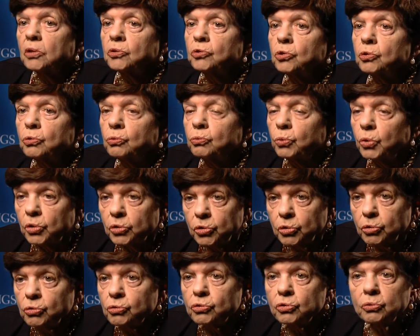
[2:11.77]
to
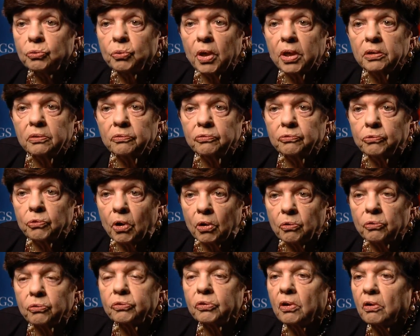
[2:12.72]
reduce the rate of
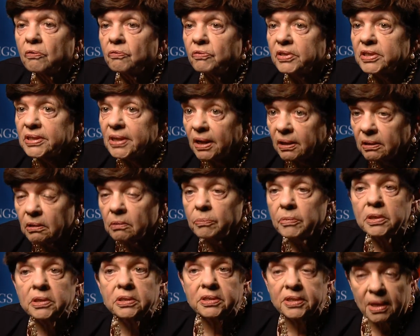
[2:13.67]
growth of
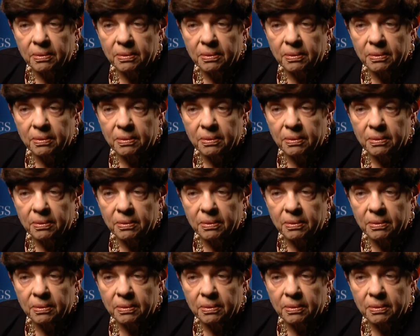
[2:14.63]
entitlements.